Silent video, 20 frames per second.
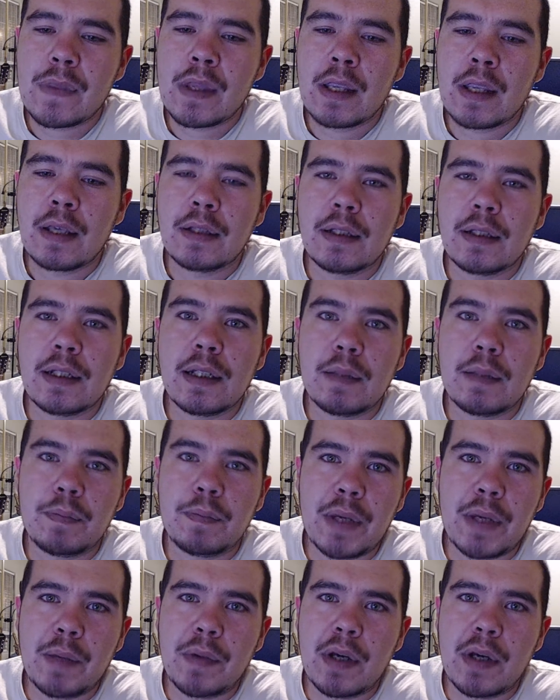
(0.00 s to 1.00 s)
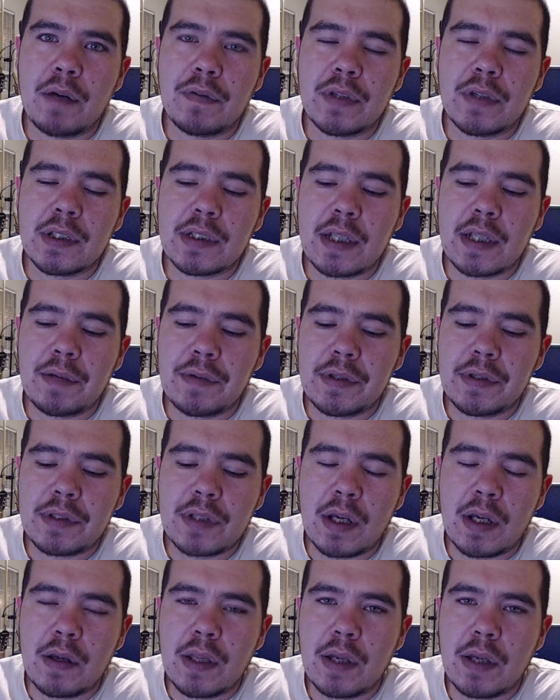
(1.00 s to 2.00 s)
they did pay me off for the severance.
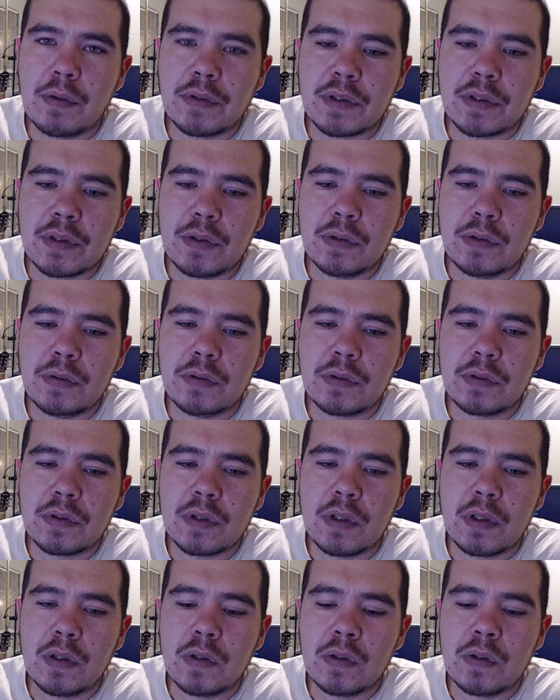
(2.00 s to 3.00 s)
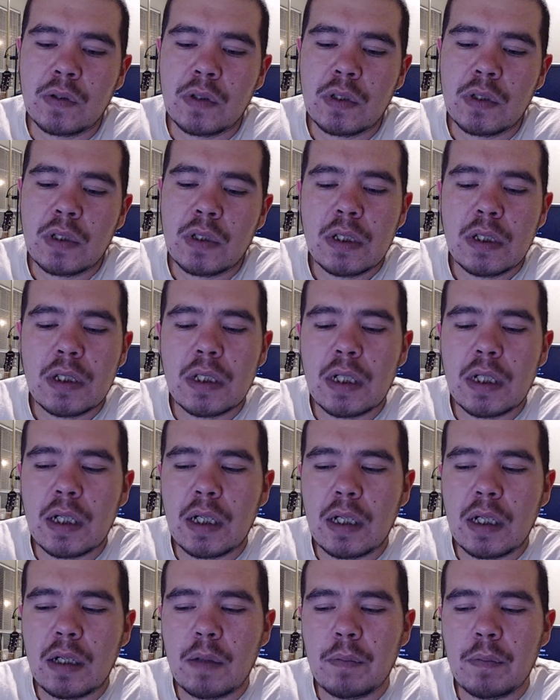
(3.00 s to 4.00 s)
So that was cool. So
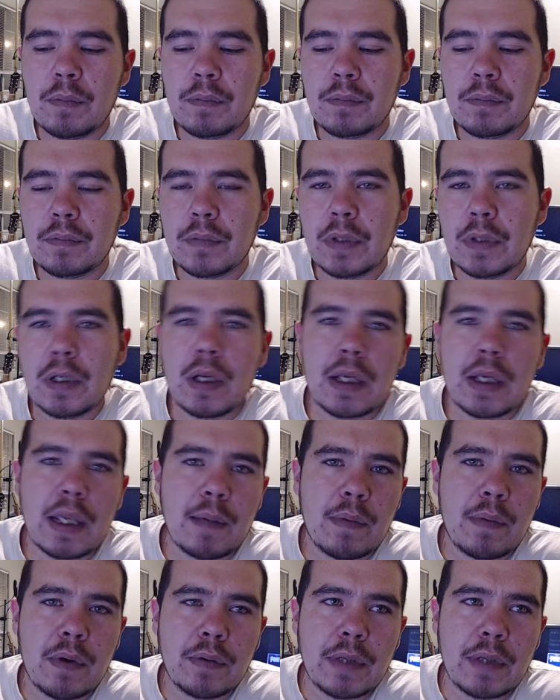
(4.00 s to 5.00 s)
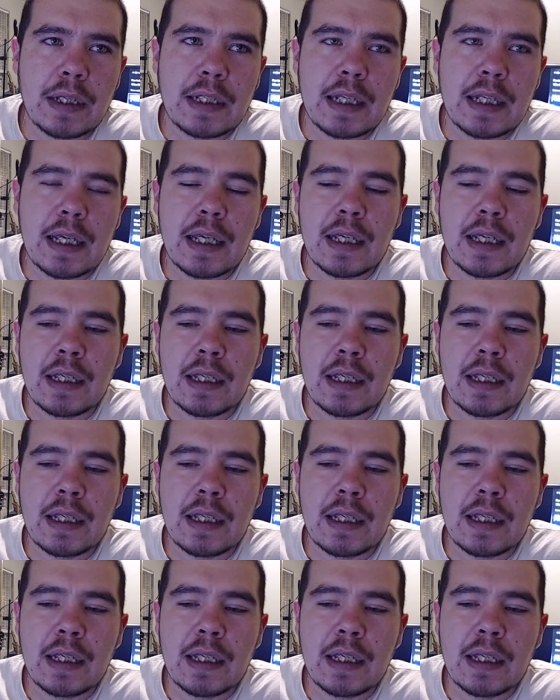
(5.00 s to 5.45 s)
I came home that day.